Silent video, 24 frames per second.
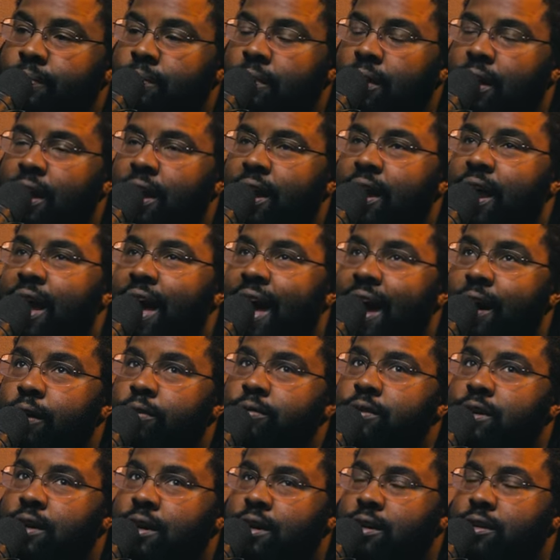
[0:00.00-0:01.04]
And how
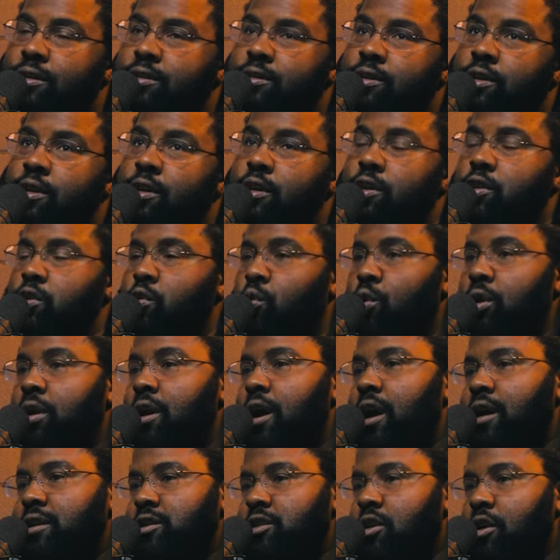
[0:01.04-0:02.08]
does you're
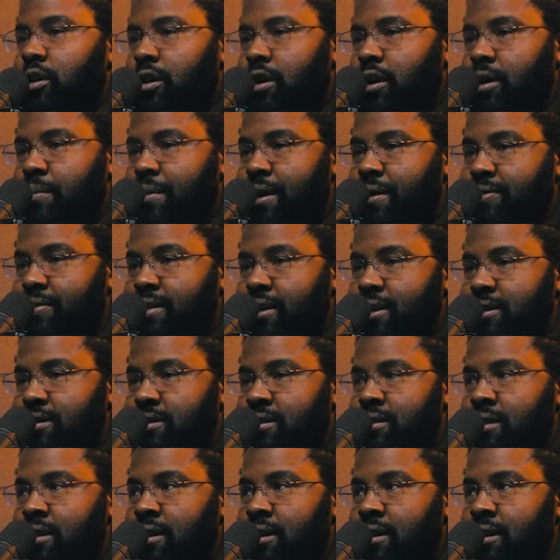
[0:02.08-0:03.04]
not talking about this